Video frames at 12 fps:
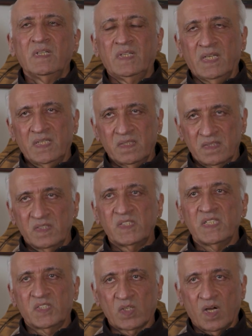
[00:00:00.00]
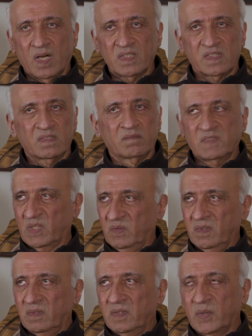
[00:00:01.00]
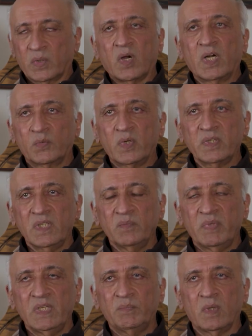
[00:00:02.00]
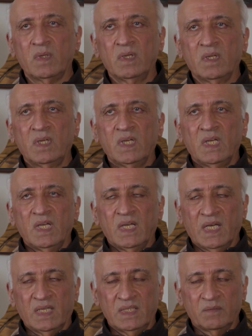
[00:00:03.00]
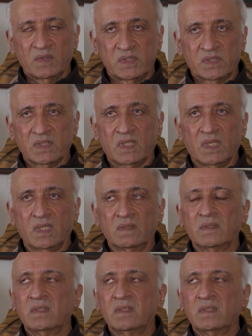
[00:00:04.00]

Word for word: They, they saw that they were hardworking people, and it was uh,